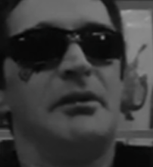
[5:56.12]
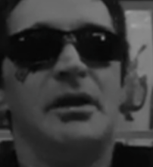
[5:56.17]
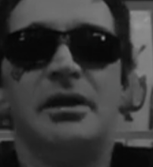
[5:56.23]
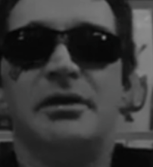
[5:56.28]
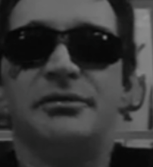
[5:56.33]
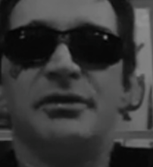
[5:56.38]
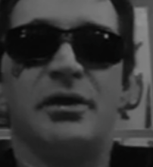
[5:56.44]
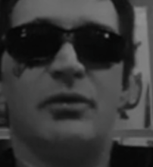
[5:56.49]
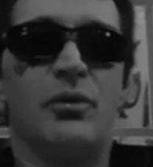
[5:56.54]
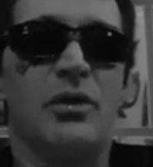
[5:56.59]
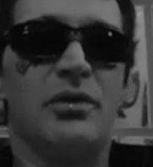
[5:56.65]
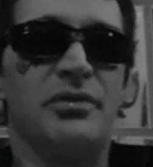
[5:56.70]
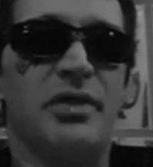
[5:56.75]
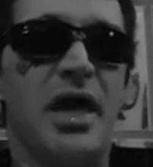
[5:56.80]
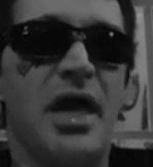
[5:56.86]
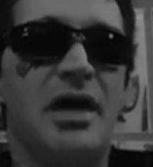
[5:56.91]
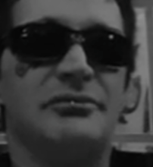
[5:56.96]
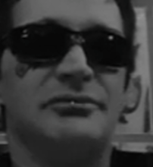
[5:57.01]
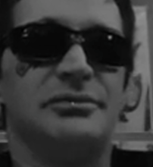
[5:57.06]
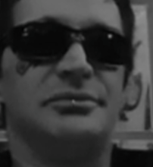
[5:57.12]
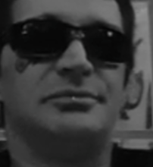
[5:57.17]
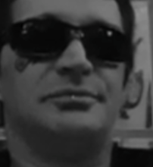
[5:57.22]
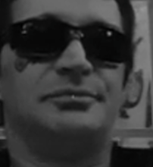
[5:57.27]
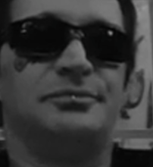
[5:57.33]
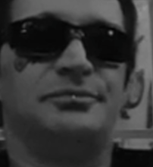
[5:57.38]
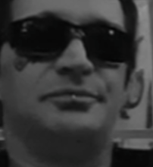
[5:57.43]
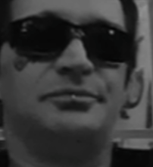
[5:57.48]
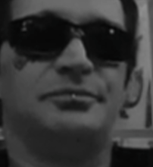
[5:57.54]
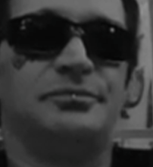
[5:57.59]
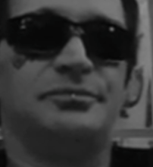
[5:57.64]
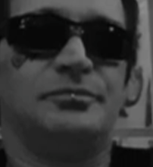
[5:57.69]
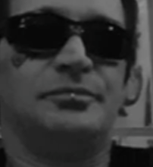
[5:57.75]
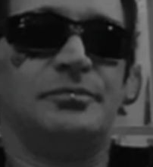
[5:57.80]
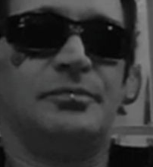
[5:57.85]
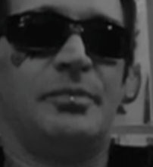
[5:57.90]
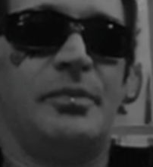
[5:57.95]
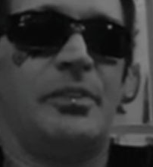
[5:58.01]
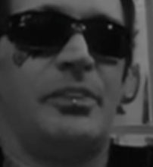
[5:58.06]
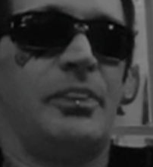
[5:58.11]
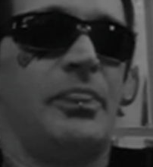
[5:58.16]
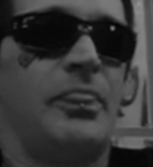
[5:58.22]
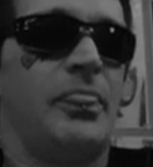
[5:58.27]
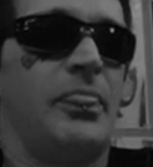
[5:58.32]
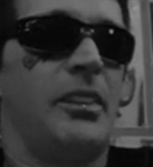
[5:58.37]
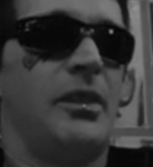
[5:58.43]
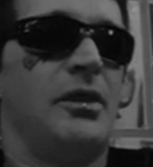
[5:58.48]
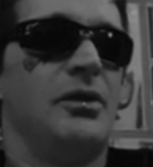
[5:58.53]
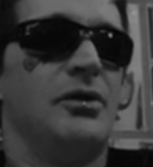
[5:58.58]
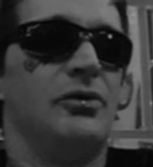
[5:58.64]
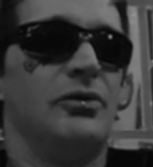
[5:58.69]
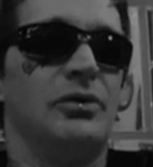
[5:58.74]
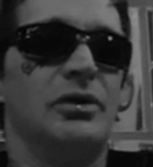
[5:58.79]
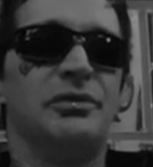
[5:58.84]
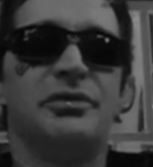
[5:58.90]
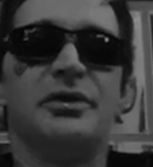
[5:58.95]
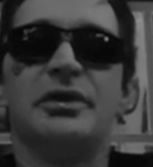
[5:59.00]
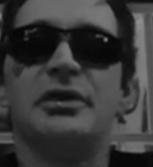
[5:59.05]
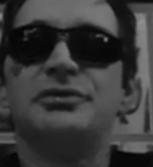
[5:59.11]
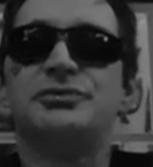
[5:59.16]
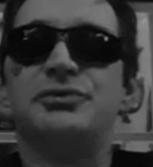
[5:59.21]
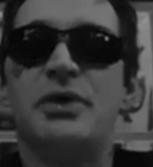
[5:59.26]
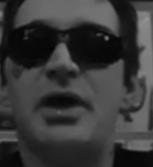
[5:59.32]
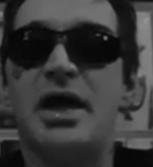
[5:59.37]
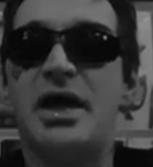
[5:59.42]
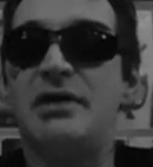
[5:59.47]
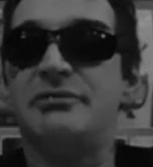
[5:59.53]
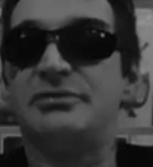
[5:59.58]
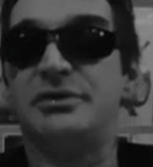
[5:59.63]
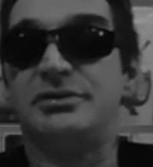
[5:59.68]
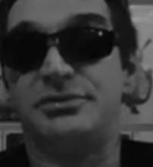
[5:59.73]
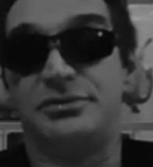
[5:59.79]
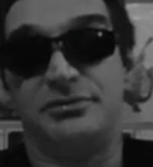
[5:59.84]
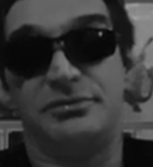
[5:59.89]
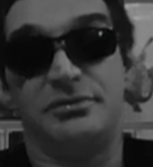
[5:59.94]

anything worth having, or anything that you have that's